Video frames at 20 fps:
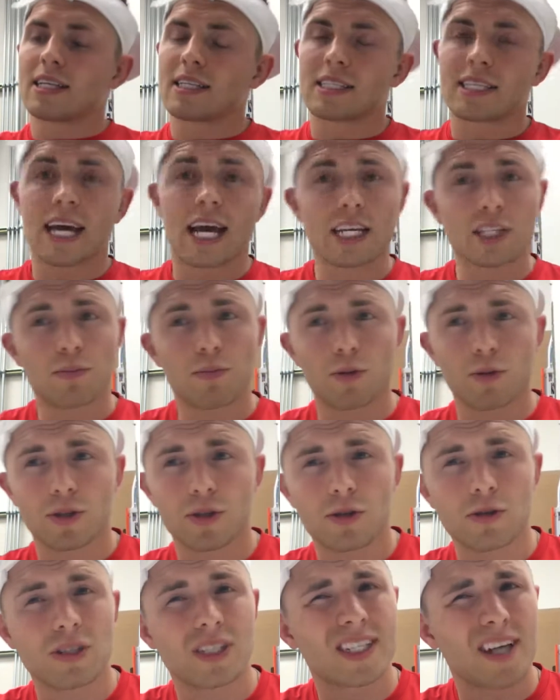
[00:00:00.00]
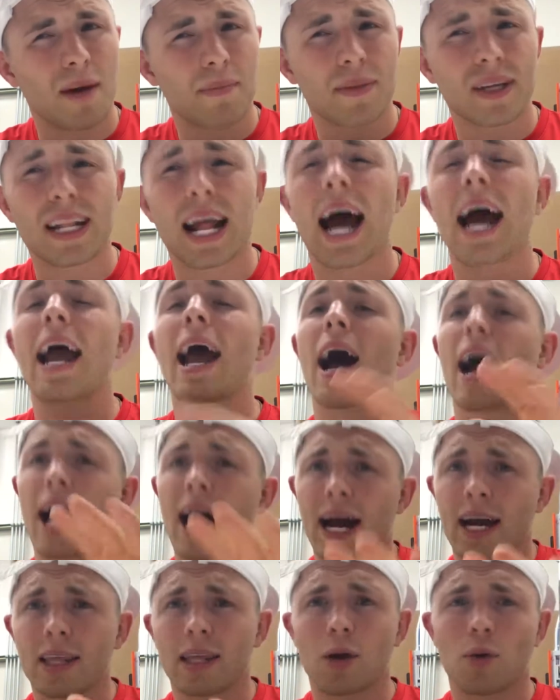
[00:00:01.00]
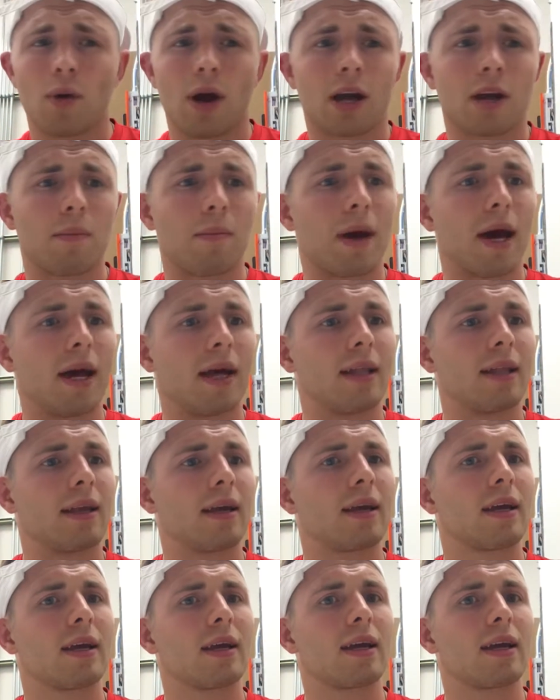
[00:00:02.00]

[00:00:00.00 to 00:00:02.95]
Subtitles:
Test booster is something I highly recommend.